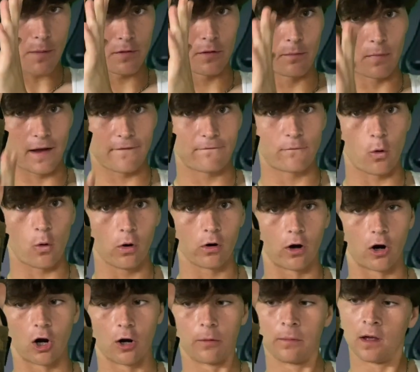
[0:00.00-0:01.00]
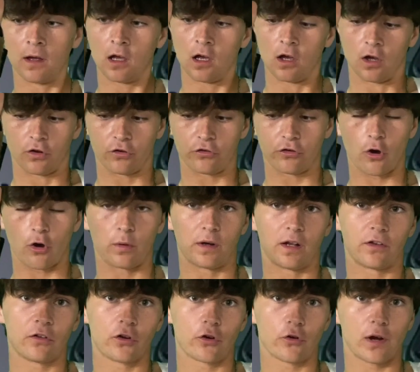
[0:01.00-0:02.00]
of my forearm so it
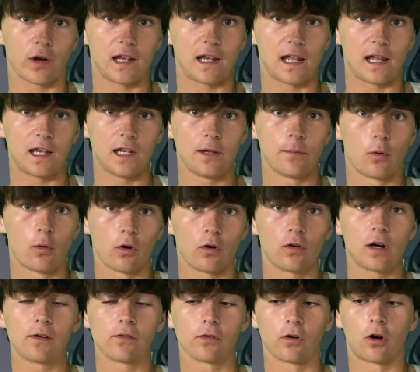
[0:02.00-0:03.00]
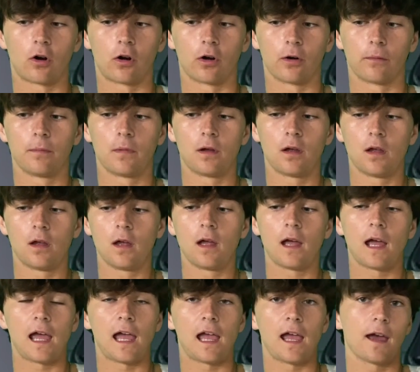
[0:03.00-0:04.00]
doesn't create any more lever arm,
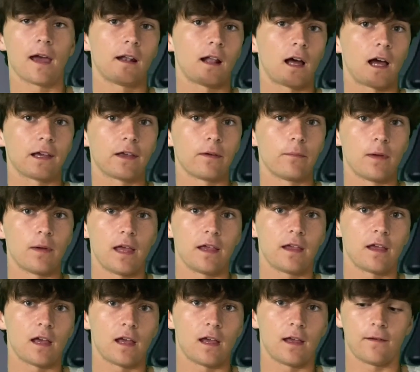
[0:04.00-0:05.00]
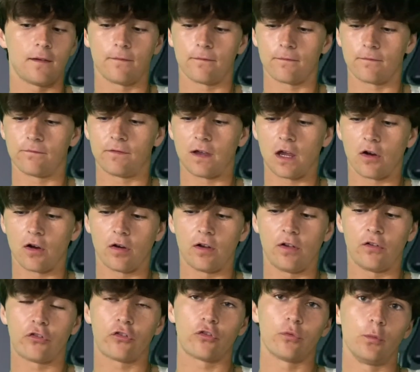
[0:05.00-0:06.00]
and I can make a very
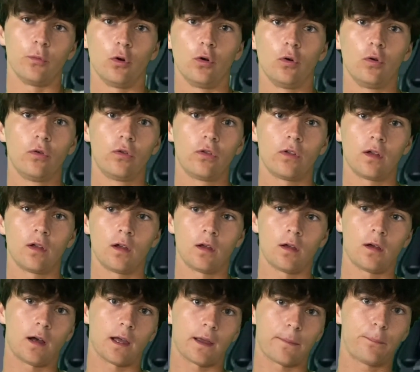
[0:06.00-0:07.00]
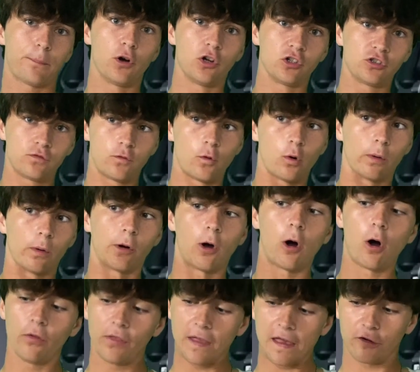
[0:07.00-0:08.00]
smooth push forward.
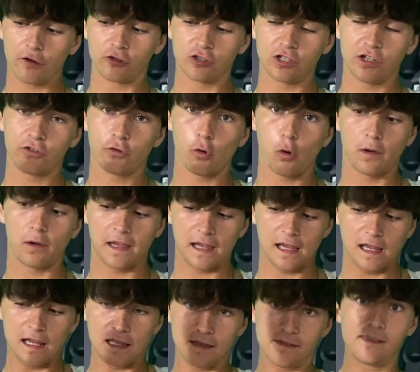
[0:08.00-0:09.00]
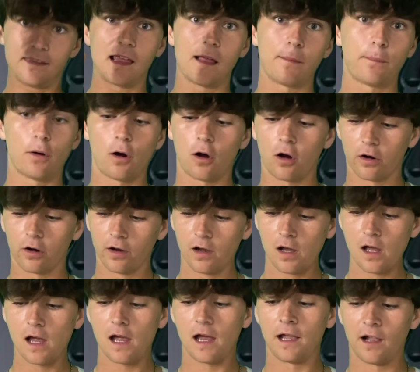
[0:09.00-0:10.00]
All the energy is going into that bar
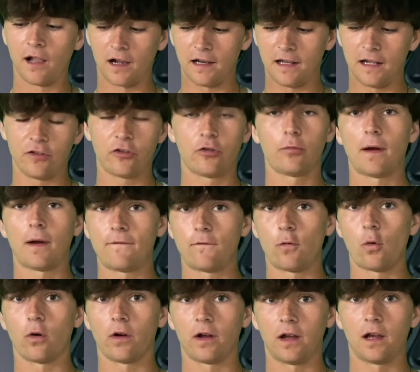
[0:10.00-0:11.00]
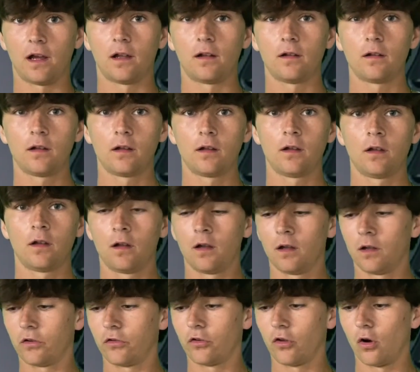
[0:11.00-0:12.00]
and not into my forehand,
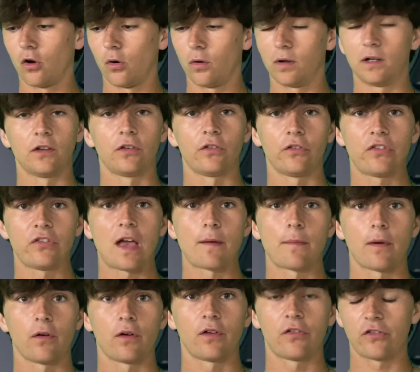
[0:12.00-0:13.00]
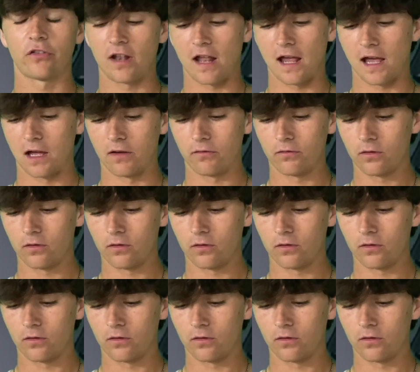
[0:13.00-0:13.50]
so it doesn't snap my wrist in half.